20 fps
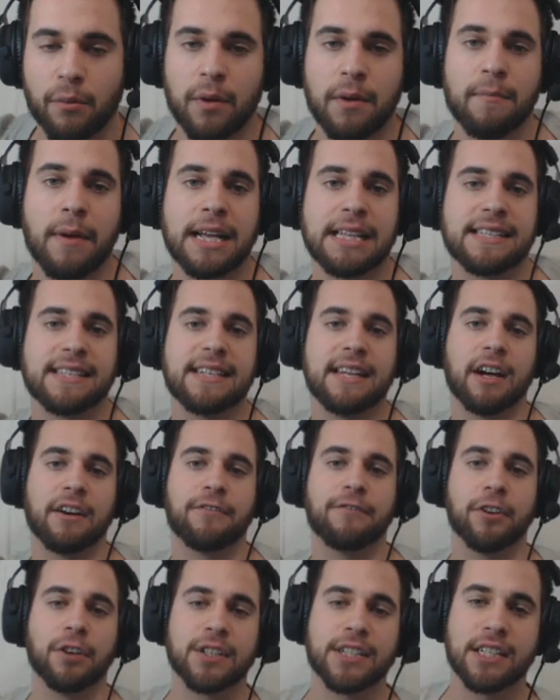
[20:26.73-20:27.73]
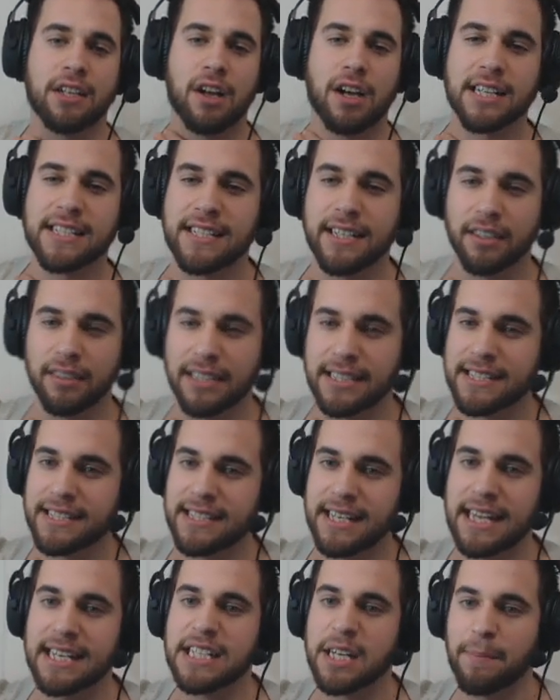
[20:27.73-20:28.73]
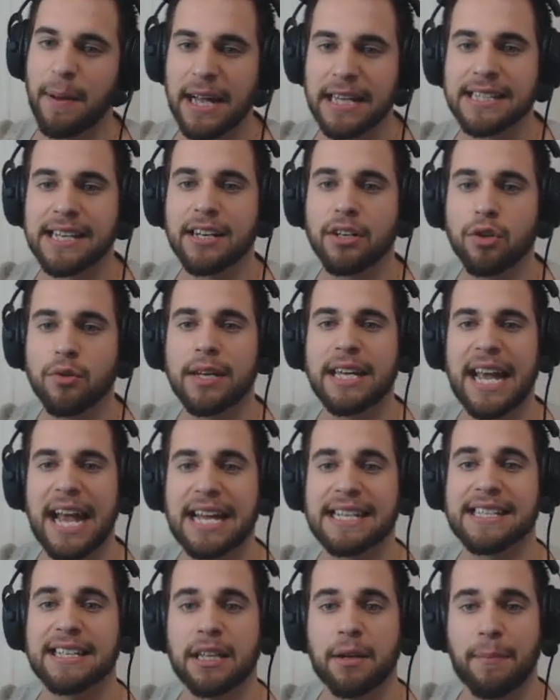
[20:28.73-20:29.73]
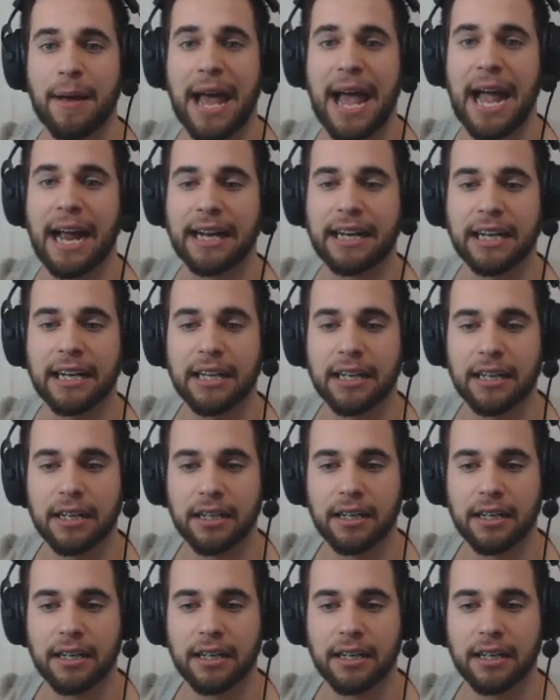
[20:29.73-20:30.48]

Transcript: We might see our first loss here. Let's see. It depends on who he has in the back.